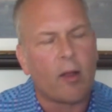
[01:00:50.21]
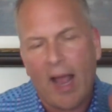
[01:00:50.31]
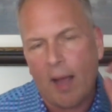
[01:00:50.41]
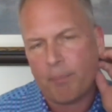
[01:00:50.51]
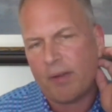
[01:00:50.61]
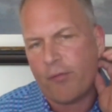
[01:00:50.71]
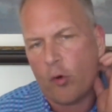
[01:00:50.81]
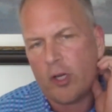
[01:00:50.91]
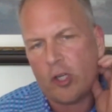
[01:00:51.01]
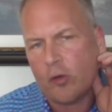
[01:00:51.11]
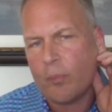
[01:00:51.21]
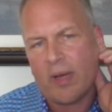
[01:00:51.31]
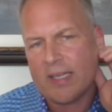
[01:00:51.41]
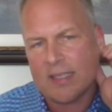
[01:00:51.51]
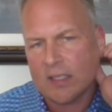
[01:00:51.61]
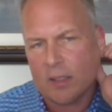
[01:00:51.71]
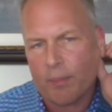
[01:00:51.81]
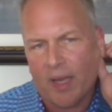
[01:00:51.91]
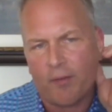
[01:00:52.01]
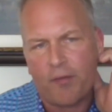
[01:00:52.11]
They're happy for you, but it
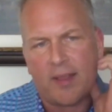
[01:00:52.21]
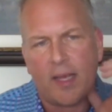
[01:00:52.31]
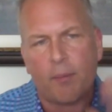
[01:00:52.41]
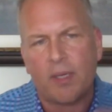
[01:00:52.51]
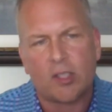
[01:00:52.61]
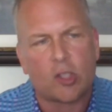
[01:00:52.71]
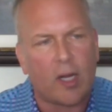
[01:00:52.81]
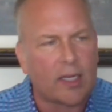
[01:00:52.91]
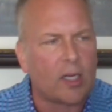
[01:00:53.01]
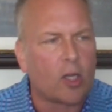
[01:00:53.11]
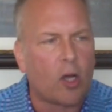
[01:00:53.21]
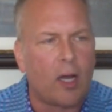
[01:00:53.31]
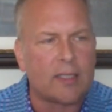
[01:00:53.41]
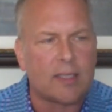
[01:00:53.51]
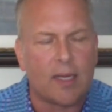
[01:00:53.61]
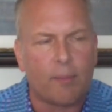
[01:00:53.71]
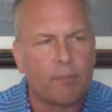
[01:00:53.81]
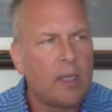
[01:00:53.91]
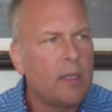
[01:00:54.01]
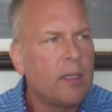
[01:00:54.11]
doesn't benefit them and it's not going to cause
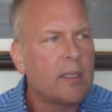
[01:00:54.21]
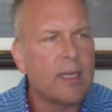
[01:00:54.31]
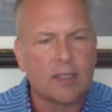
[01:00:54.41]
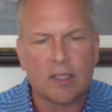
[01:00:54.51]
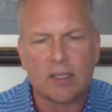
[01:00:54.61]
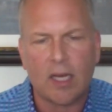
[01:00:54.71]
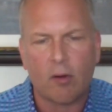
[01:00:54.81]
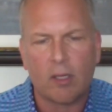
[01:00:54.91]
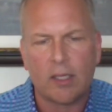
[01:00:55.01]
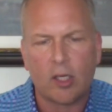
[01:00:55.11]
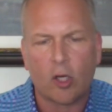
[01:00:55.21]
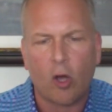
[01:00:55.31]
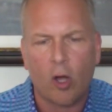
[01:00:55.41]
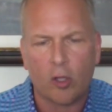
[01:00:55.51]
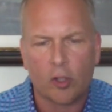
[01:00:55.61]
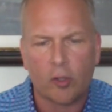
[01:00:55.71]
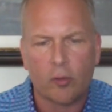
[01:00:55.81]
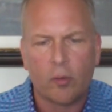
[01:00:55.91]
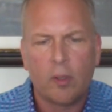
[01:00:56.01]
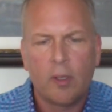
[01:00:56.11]
them necessarily to call
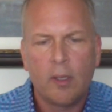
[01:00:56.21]
you.